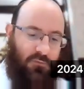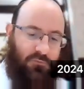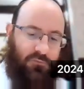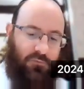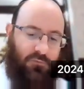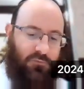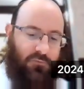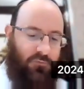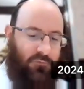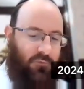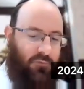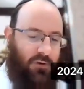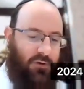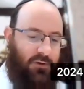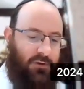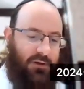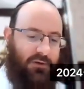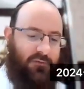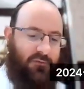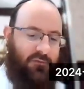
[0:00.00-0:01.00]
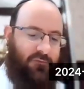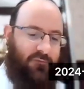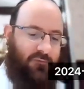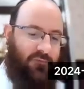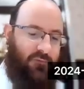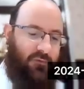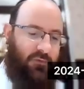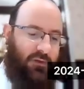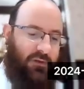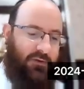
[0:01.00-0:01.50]
So first of all,
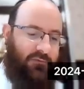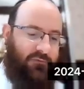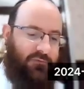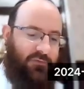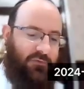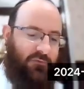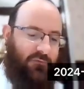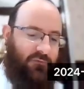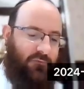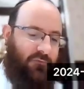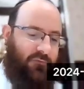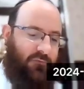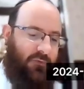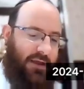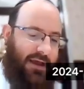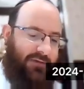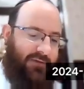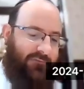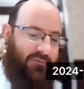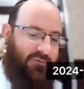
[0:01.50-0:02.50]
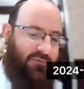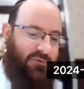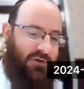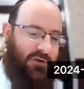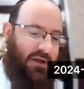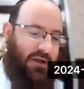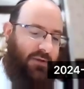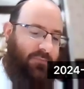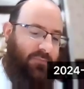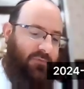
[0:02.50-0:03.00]
let's let's just have a
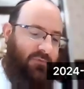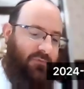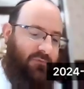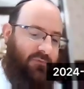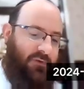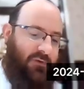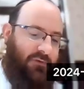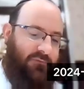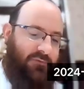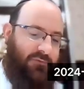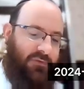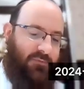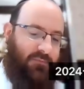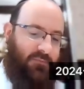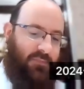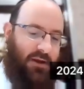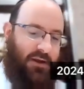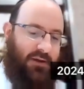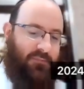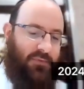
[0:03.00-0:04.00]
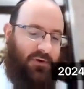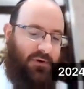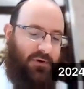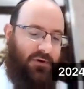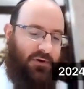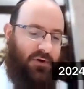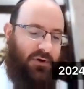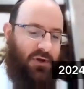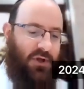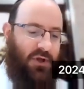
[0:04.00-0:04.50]
synopsis of the
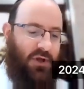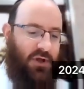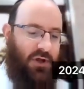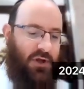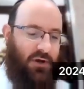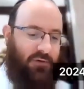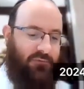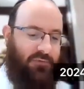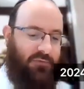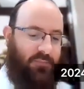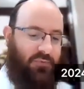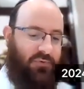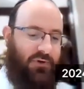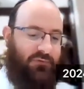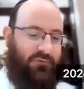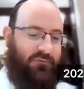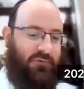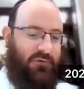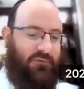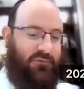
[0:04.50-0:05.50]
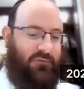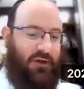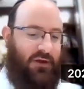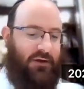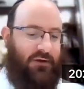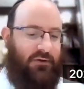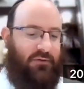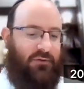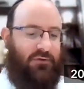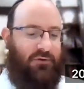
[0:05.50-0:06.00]
maamar of the previous
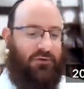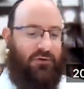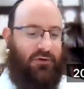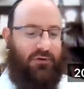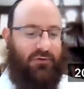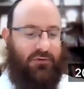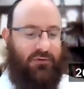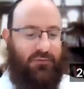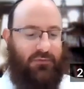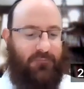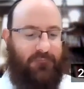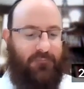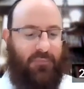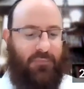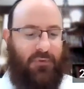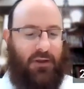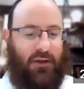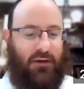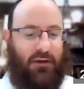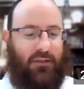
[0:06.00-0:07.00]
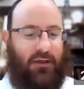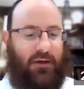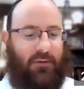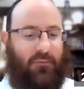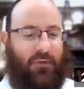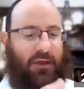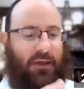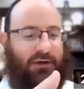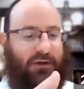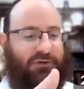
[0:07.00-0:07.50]
Ani and
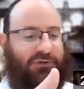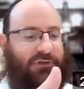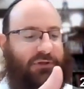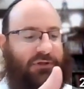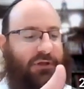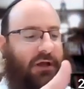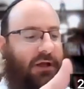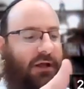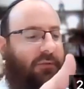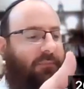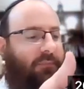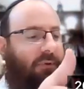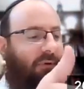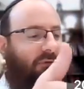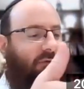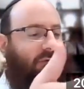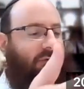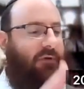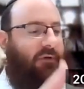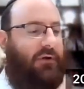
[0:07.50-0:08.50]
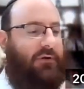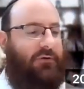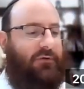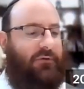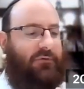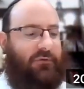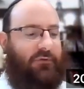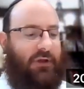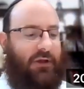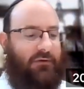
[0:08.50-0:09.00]
that will actually help us
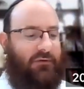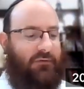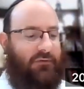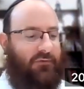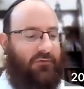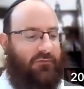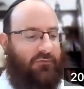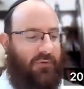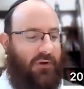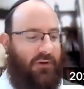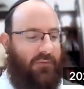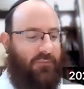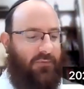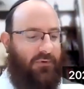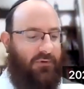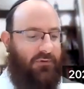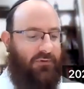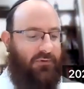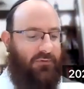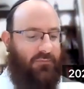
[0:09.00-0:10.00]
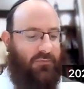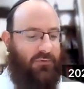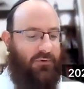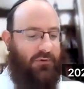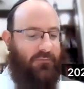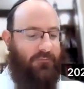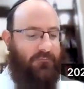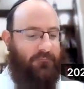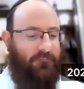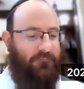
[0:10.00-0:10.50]
understand this maamar a little
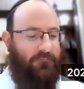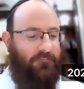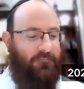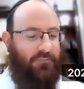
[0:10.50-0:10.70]
more.